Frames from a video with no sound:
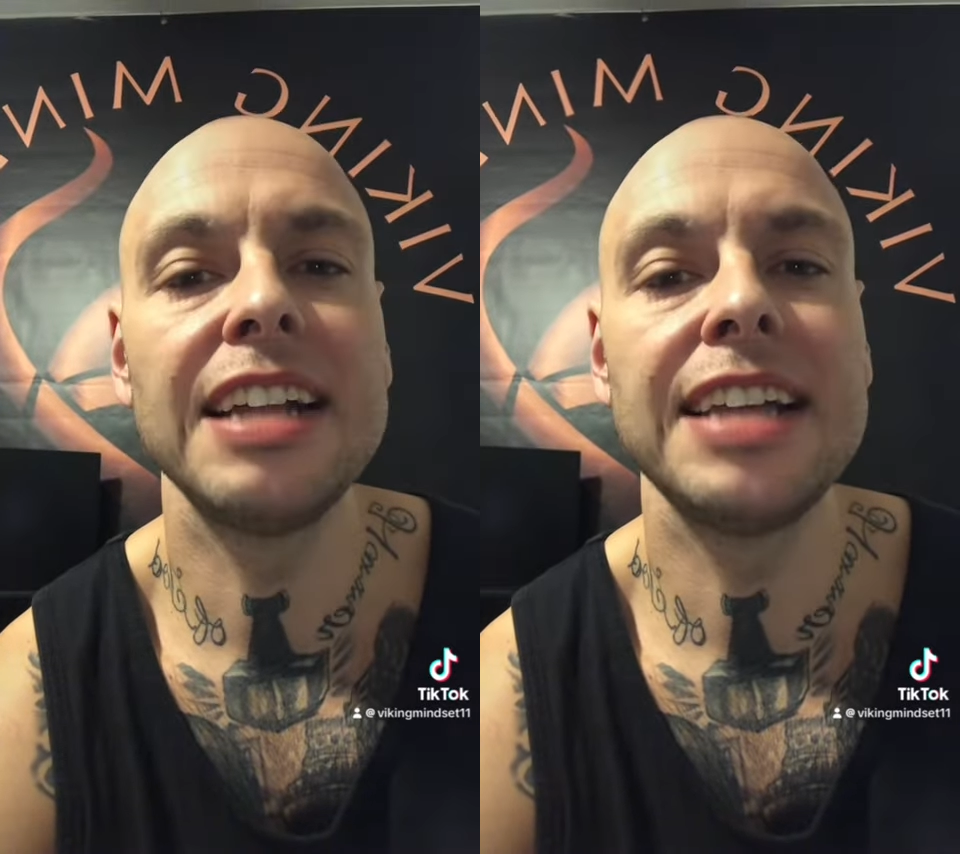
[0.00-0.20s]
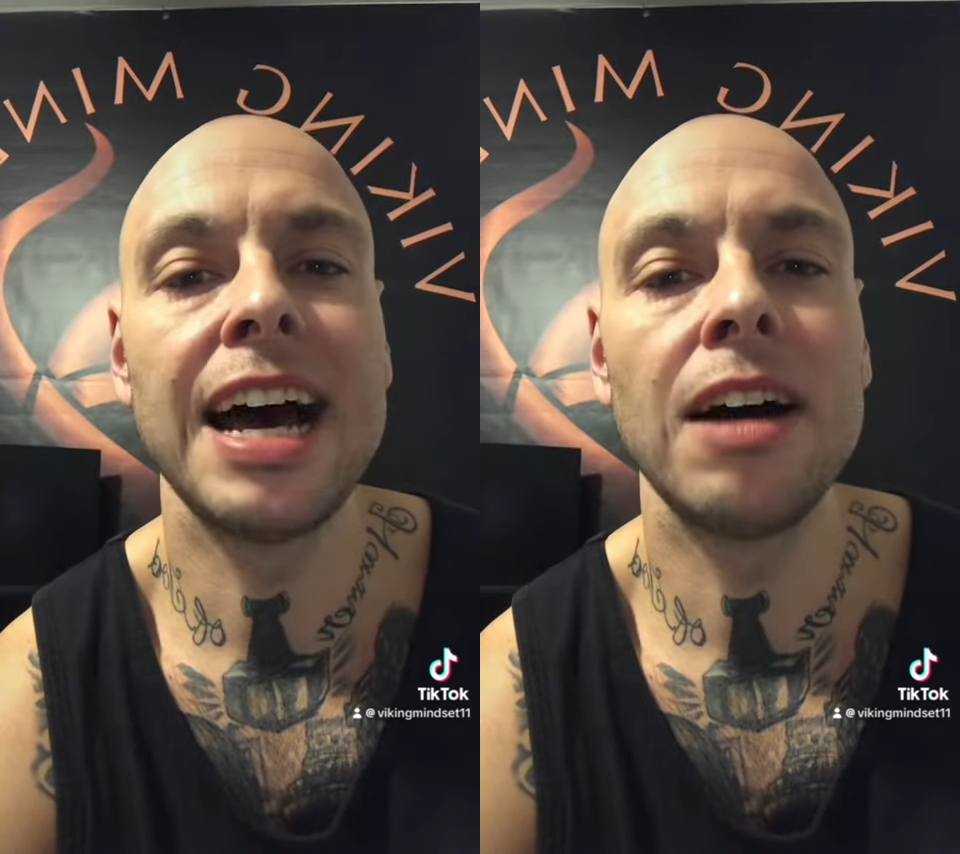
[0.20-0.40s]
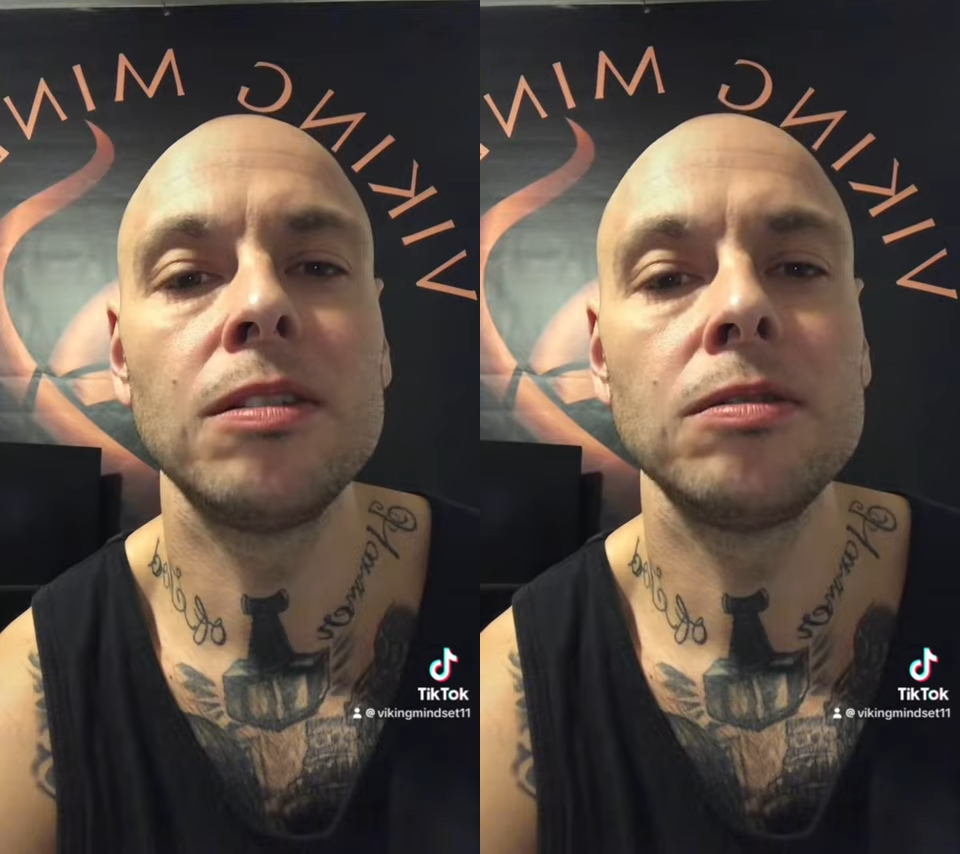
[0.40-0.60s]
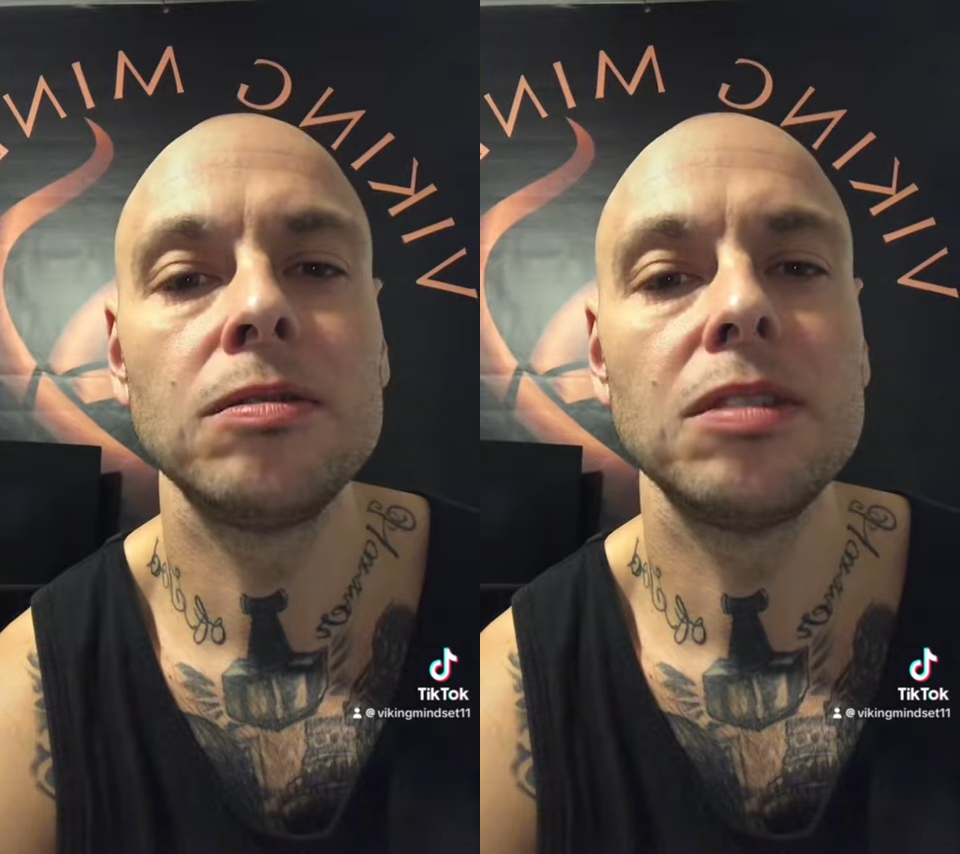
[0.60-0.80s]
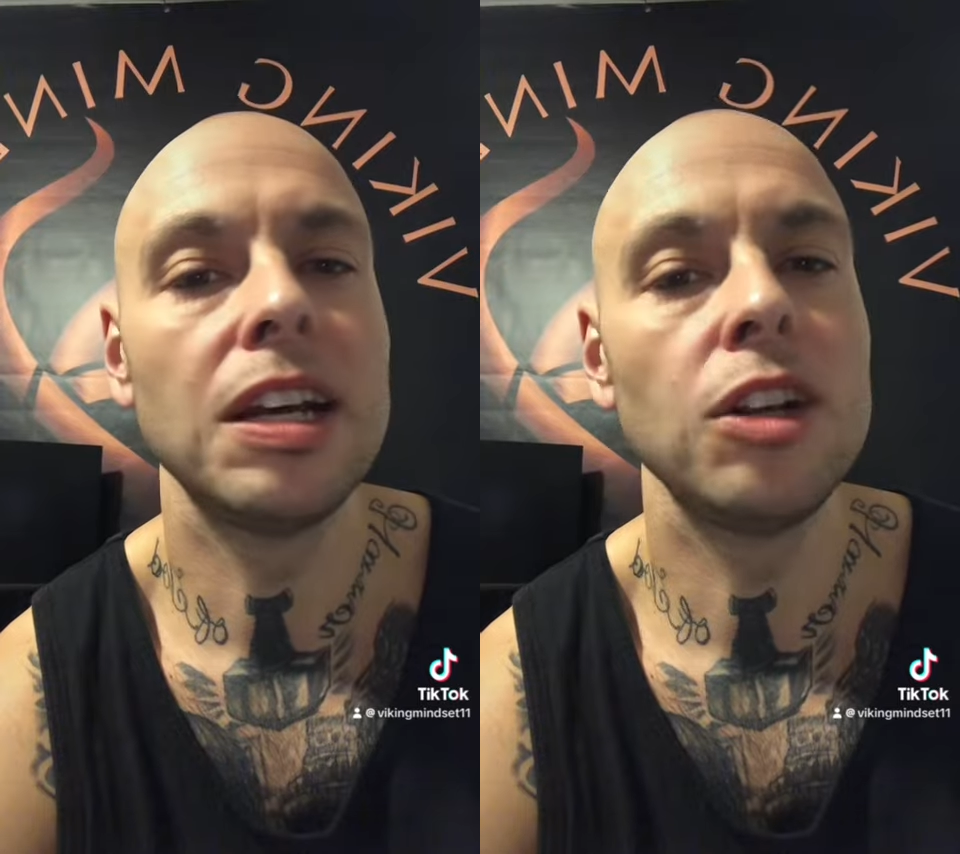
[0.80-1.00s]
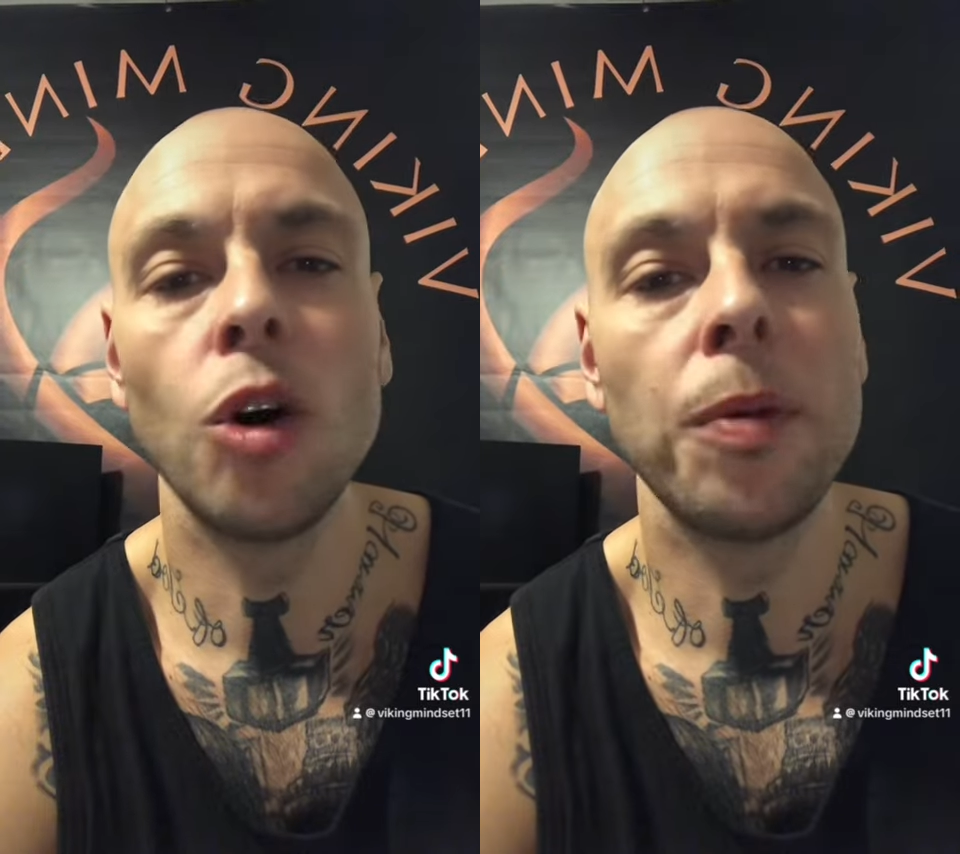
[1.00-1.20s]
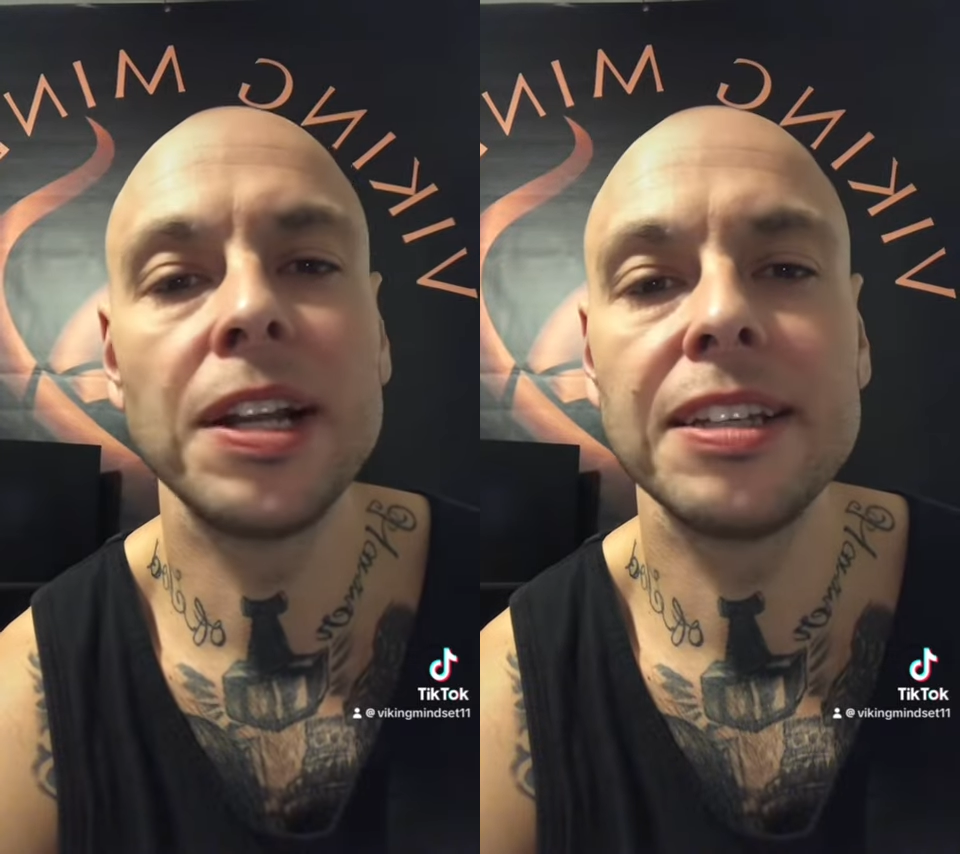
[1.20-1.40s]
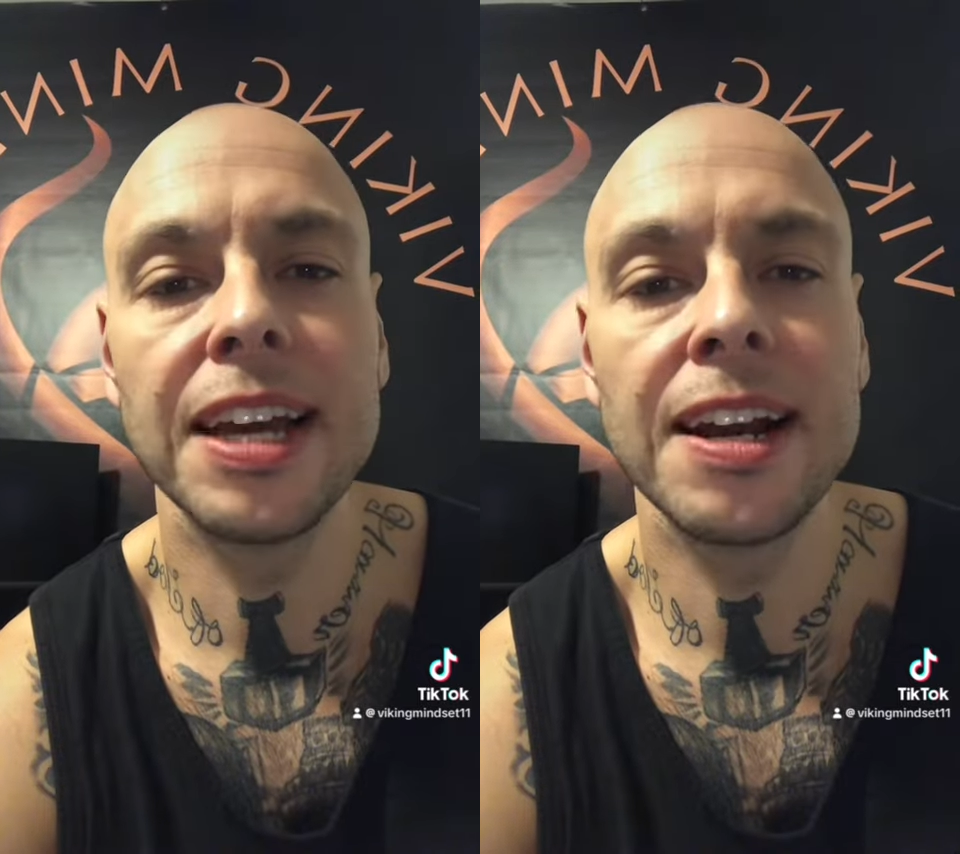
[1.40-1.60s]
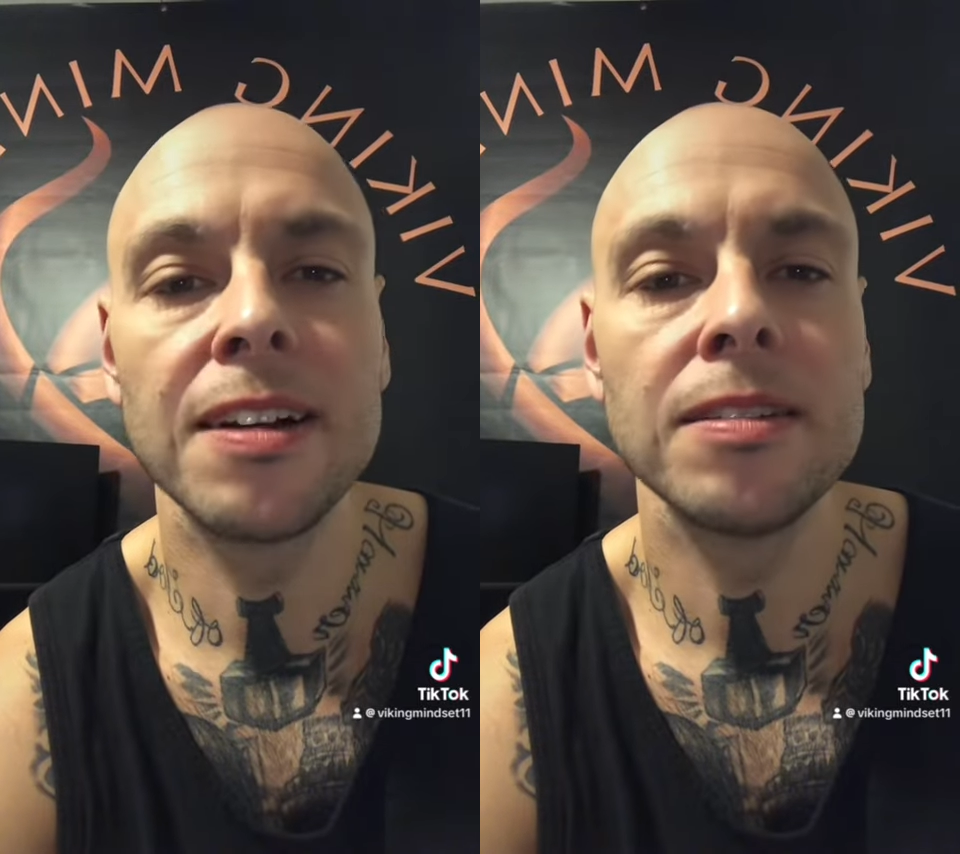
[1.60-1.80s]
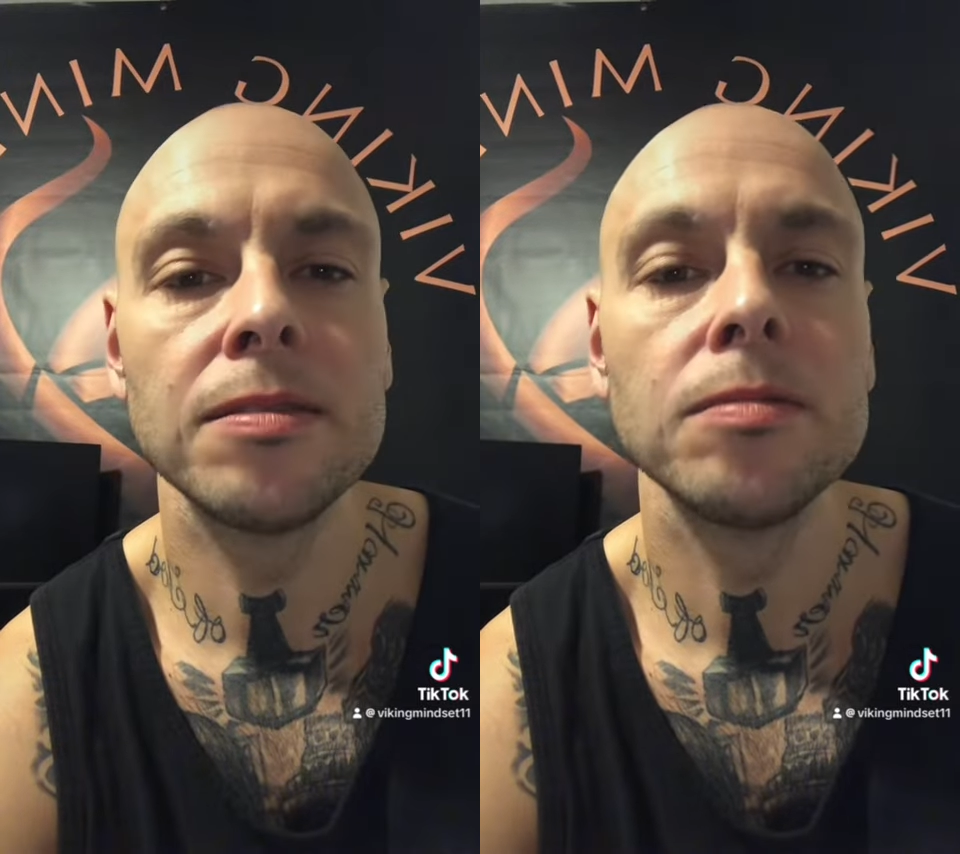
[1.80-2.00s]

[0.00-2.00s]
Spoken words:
down and nobody cared,